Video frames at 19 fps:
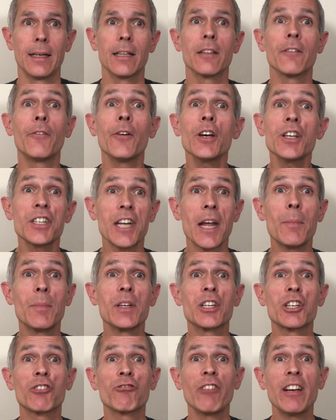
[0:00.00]
The first step is
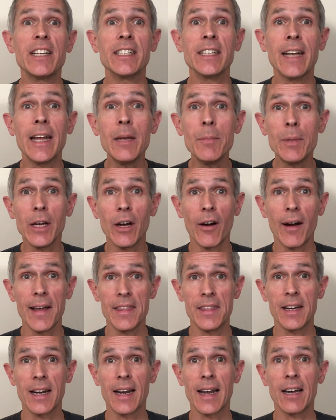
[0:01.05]
to create an API
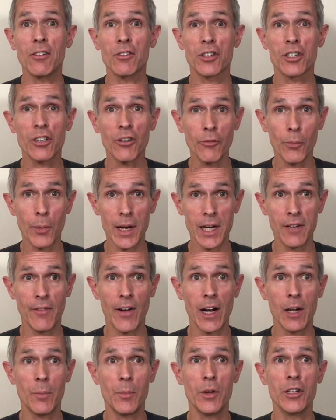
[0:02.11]
that allows software
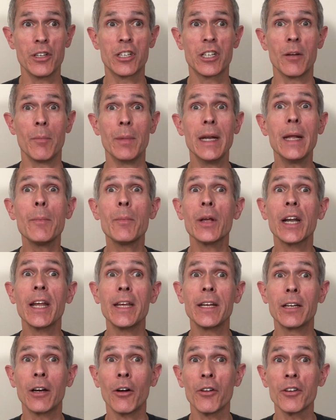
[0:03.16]
developers to
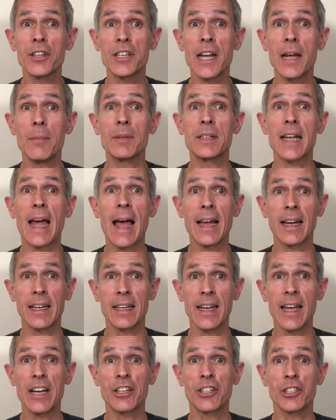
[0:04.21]
manipulate concepts and
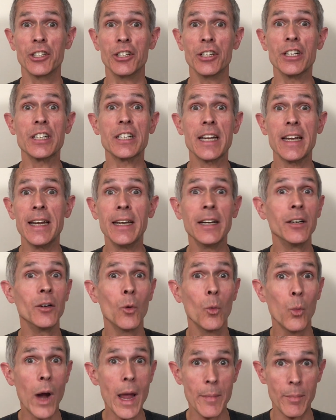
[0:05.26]
connections in
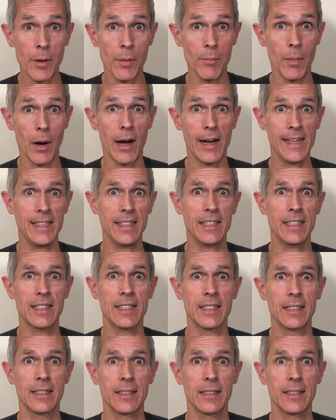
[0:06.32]
web minds.